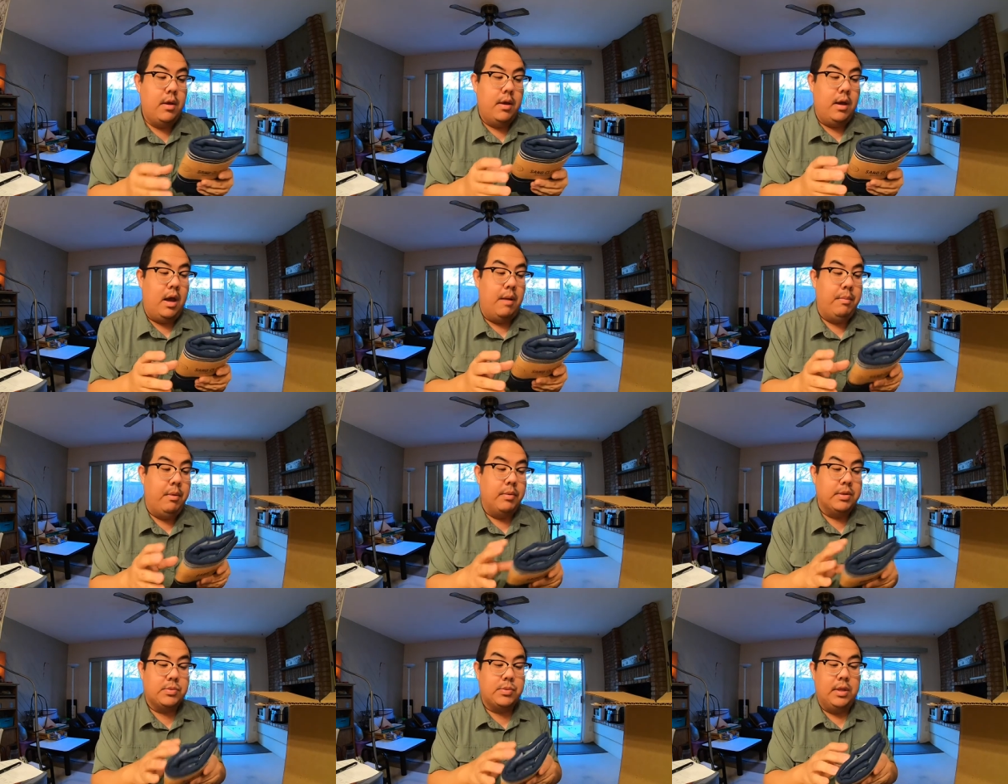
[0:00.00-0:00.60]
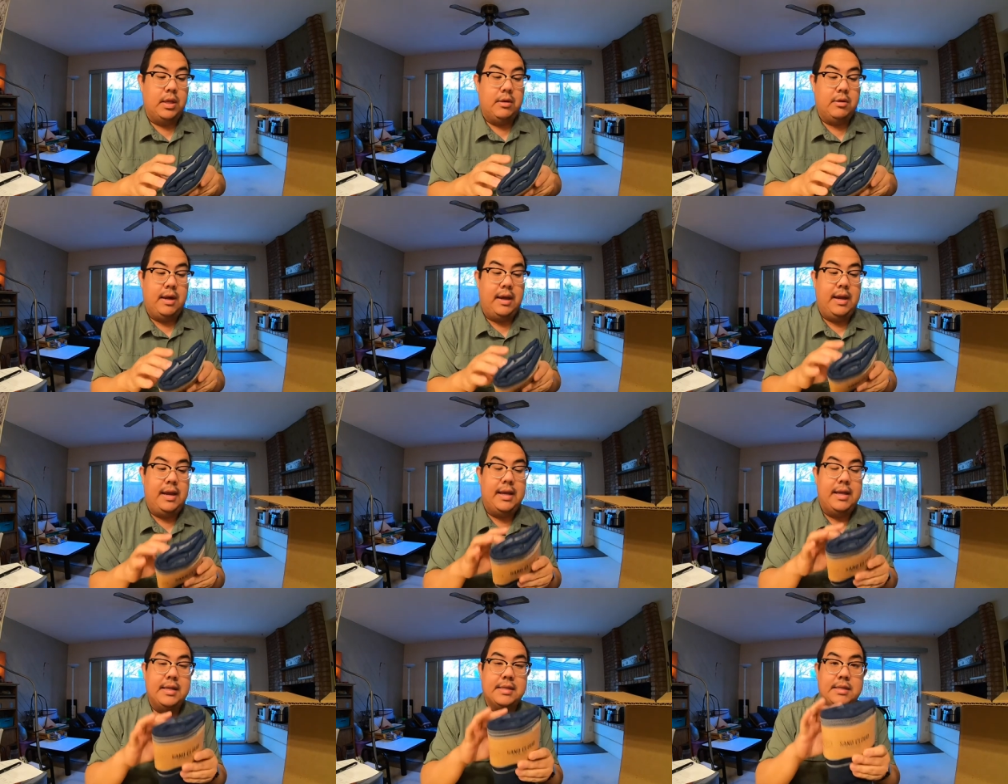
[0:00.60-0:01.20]
Um, but what's really
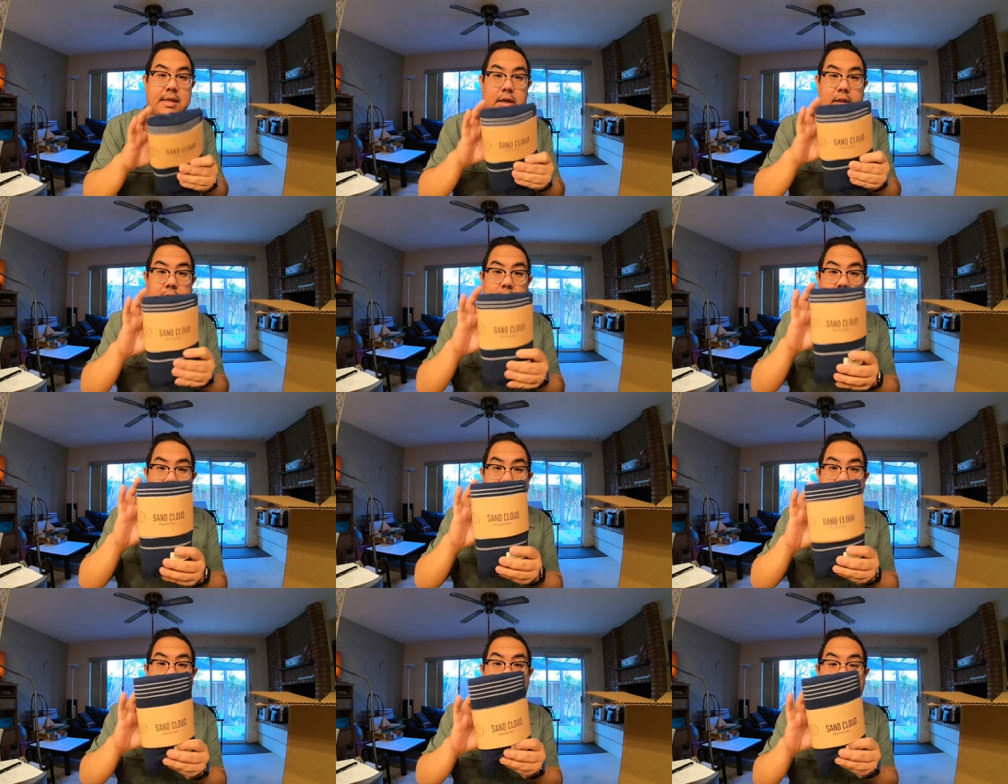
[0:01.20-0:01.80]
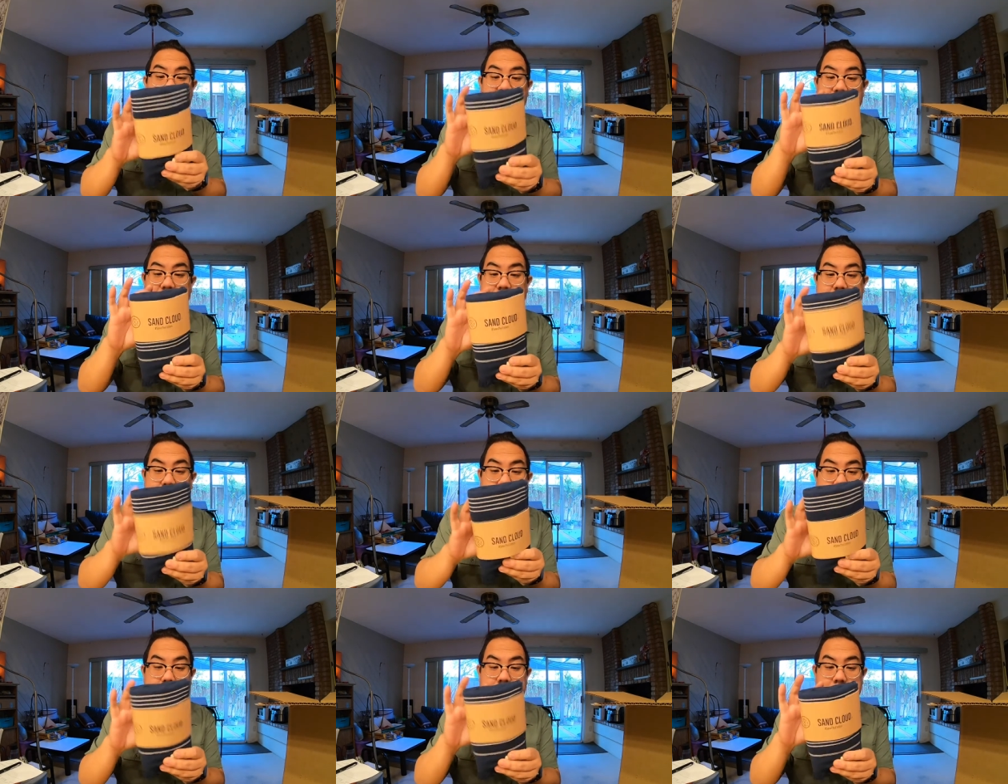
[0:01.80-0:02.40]
great is their little packaging
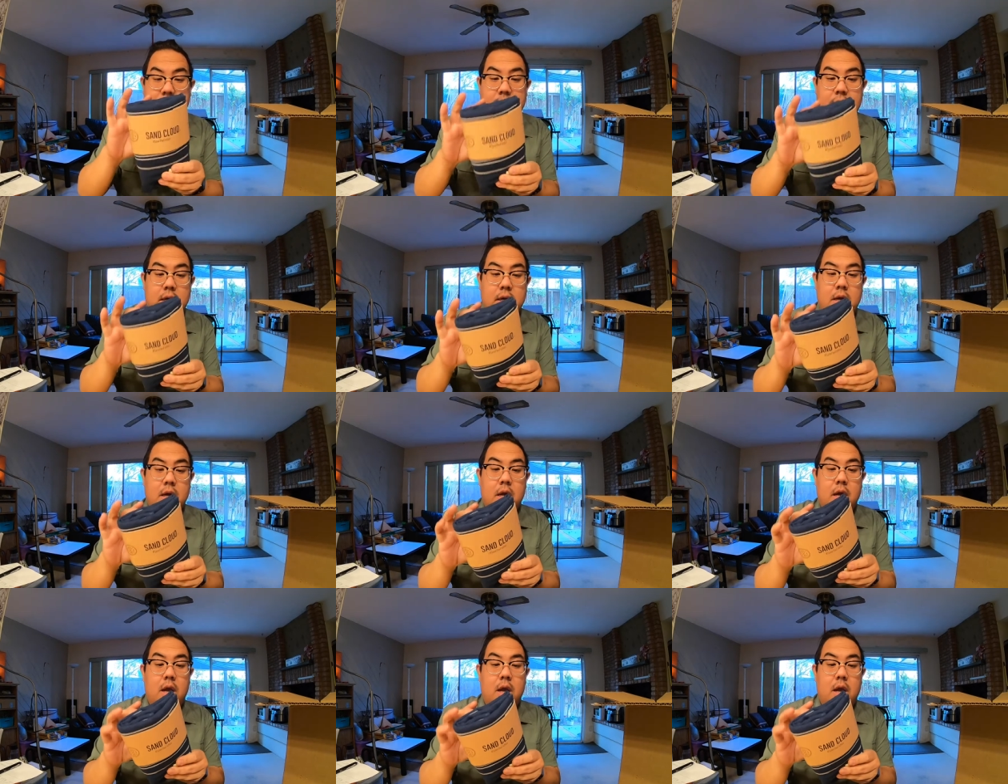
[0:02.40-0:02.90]
slips here